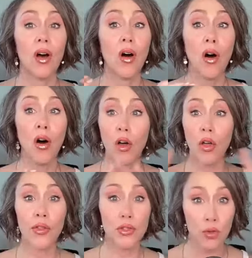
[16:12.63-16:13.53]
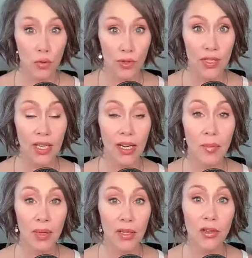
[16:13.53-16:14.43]
all the tools and I
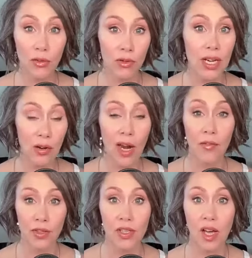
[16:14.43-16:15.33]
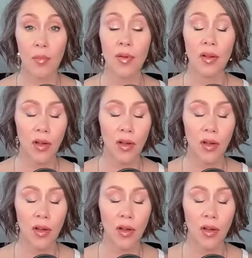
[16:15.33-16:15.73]
picked three right off the top